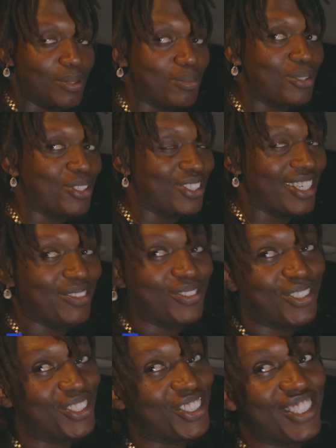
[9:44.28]
Bro, I'm
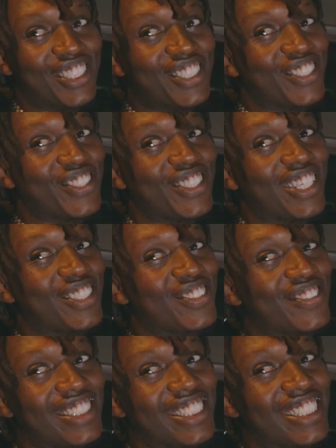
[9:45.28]
so sorry. Your
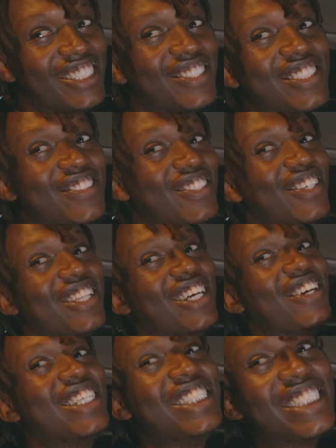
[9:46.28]
outfit isn't even on
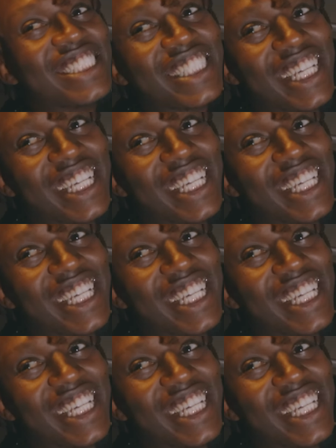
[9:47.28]
the ratings.